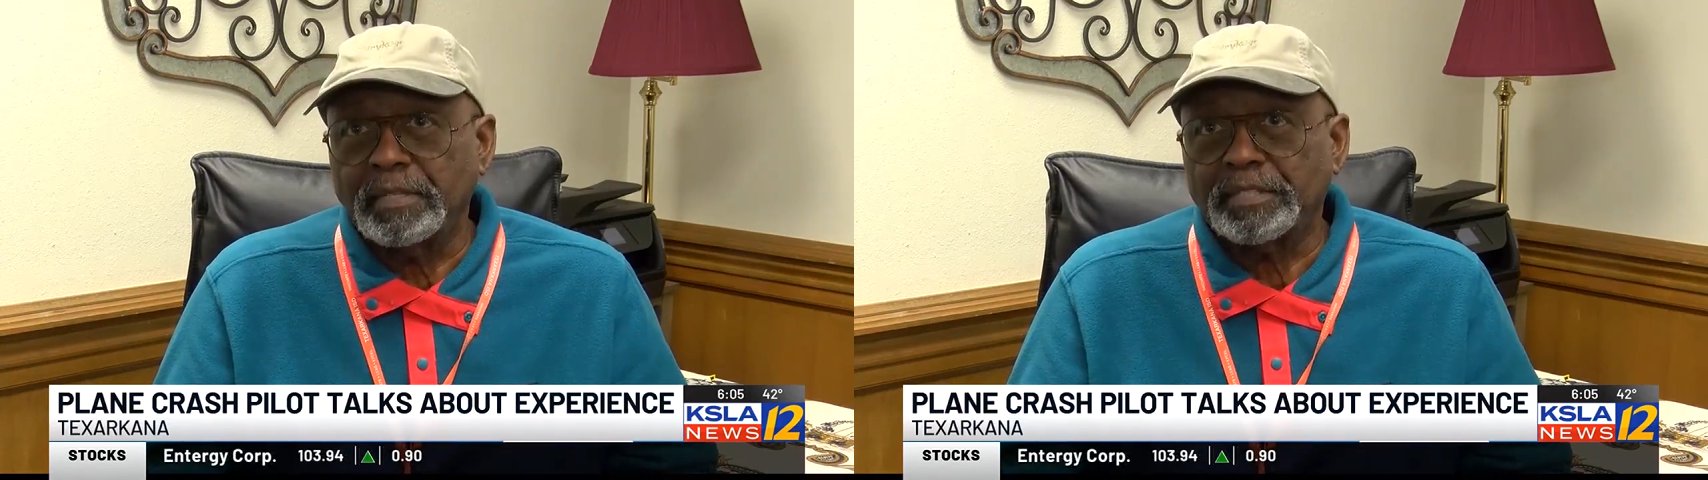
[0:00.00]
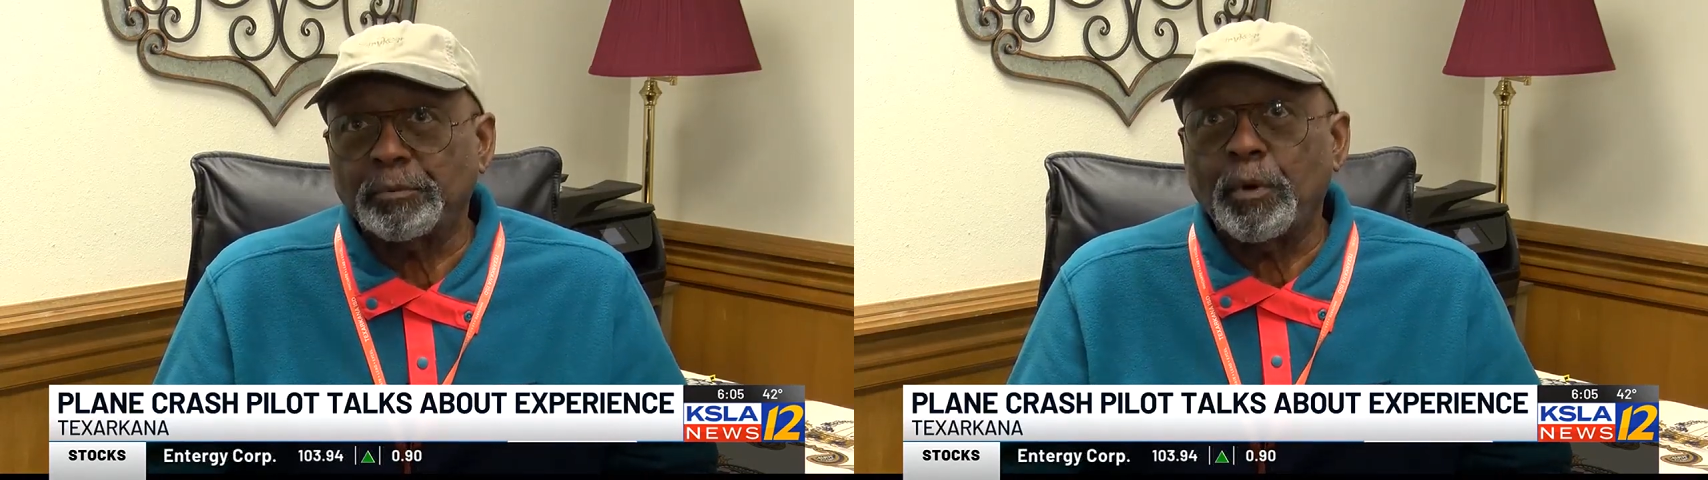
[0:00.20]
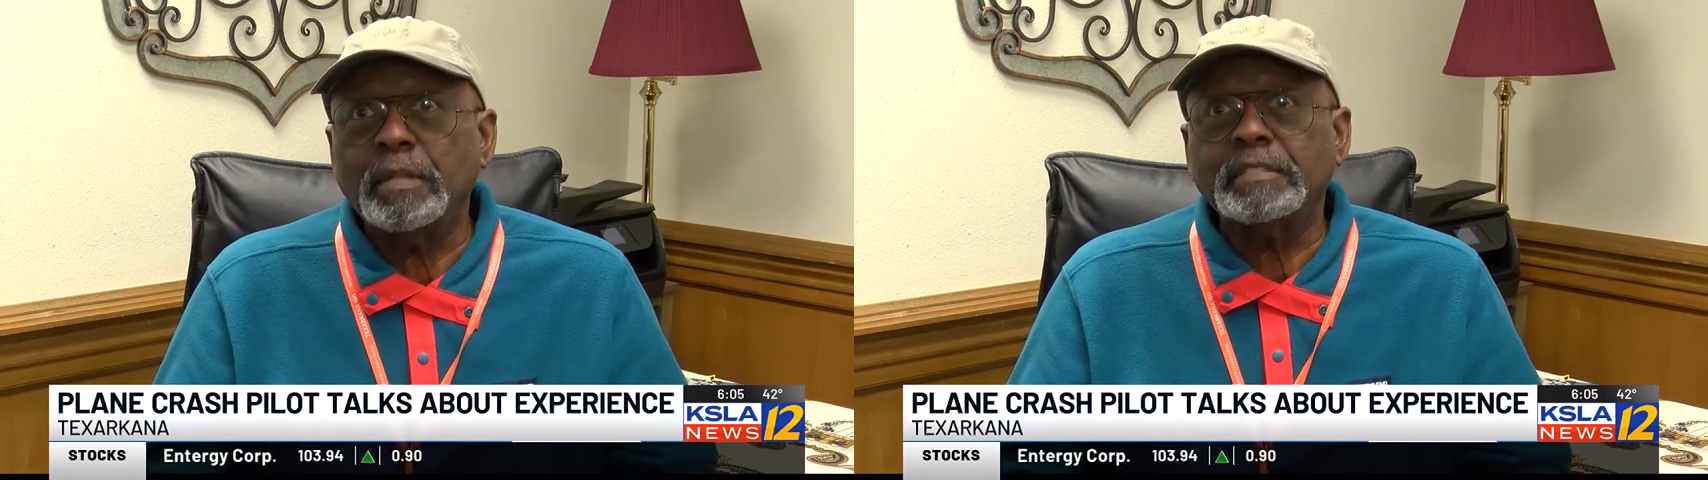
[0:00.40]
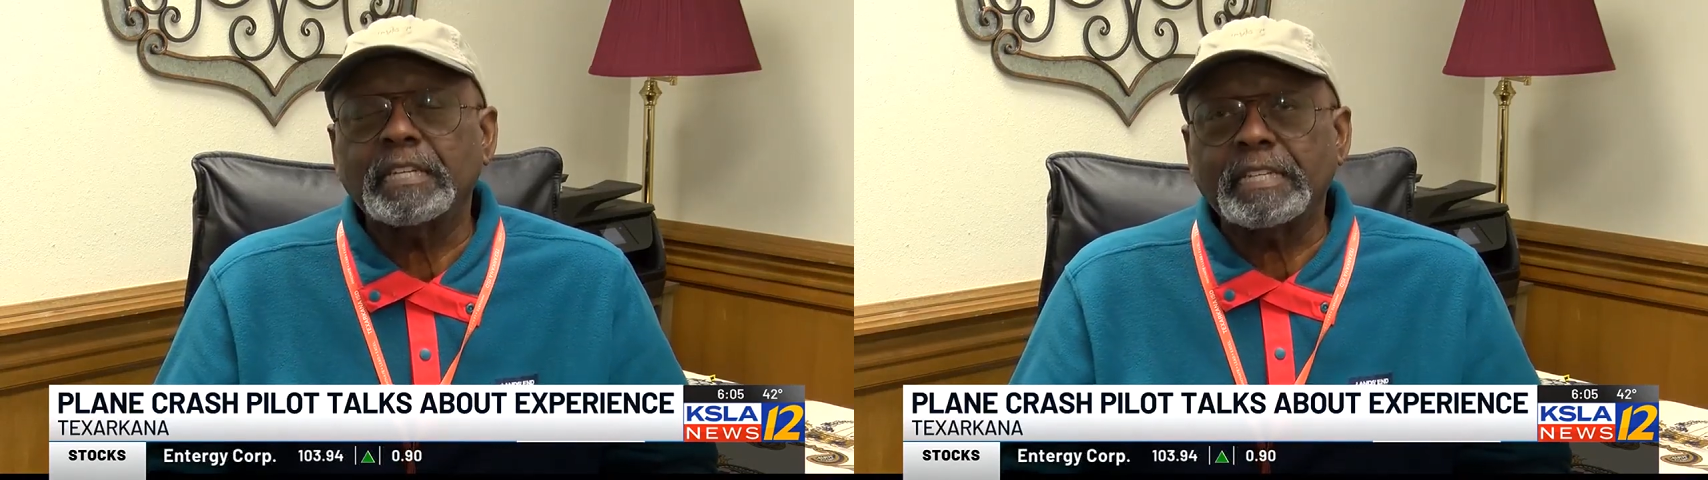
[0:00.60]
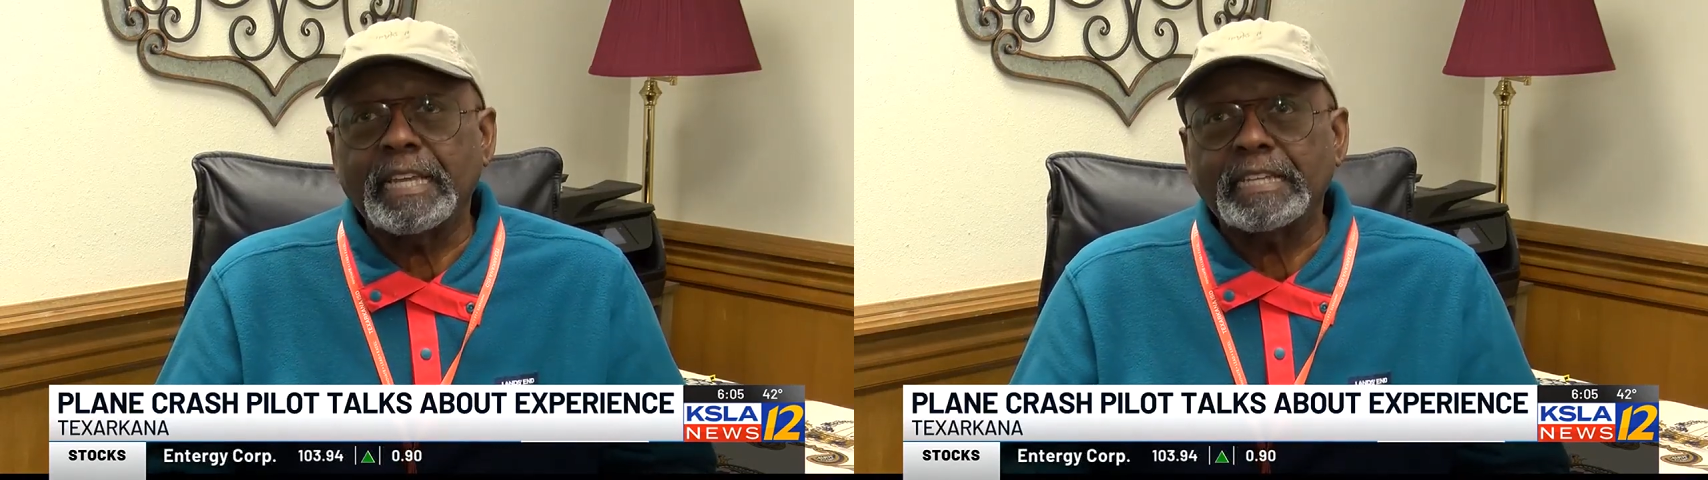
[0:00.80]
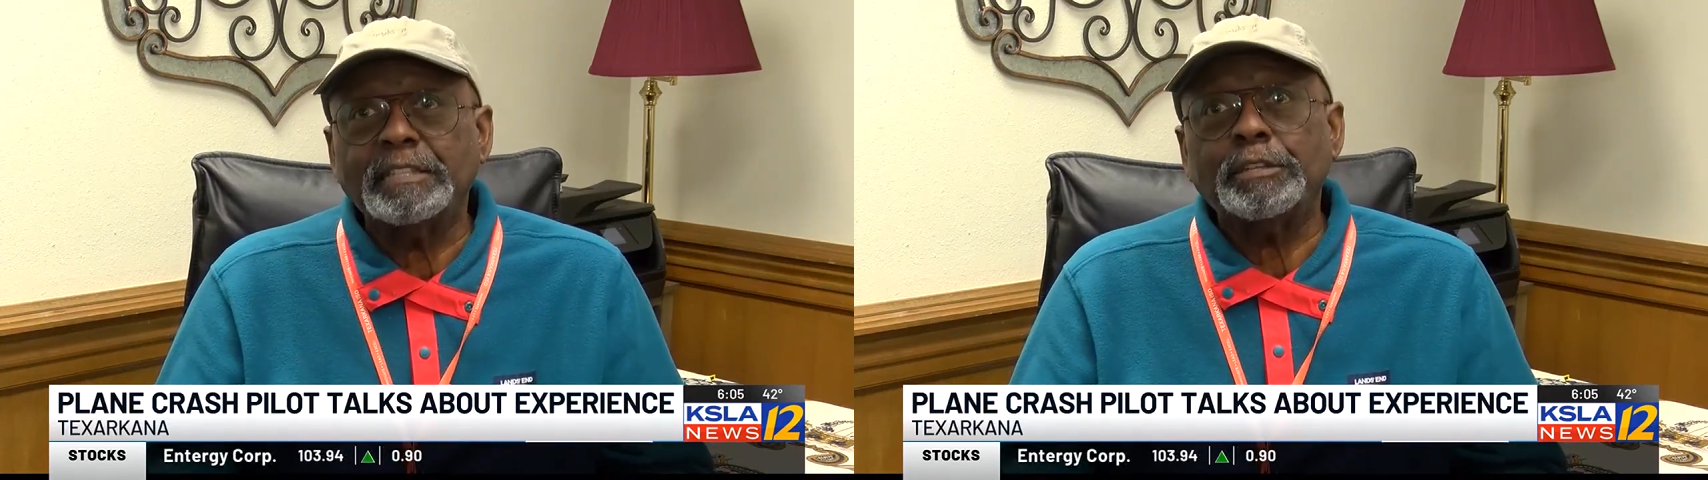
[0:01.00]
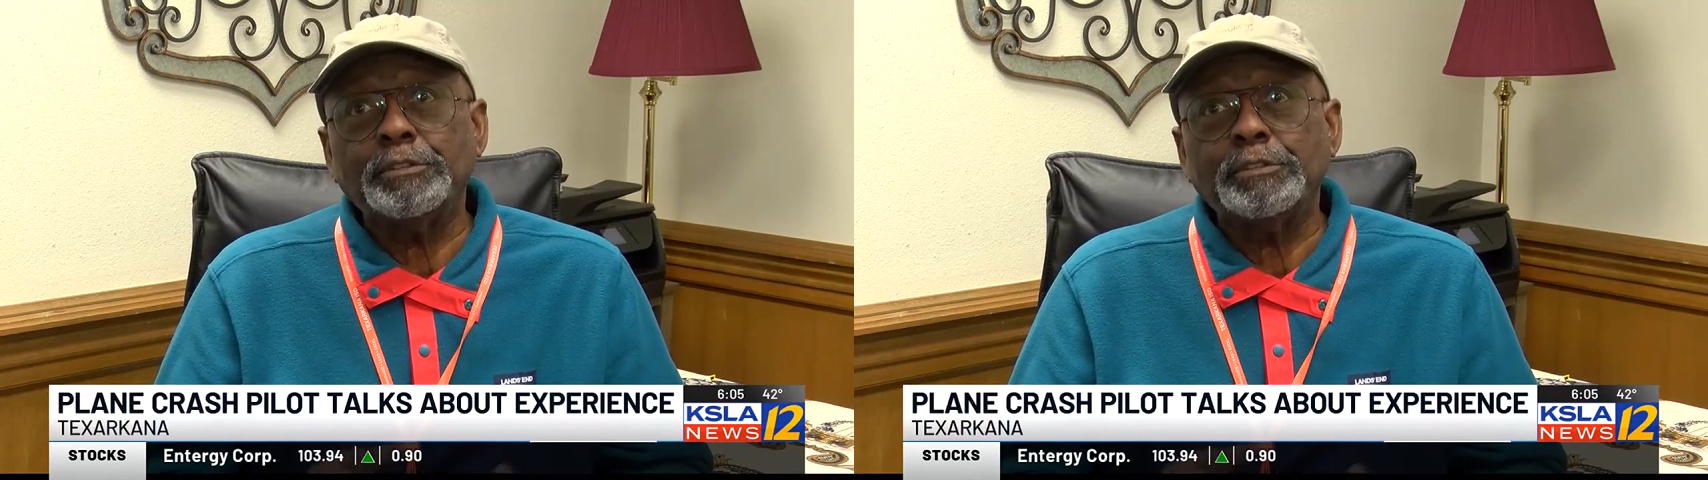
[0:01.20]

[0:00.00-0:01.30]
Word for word: But the ones that get in the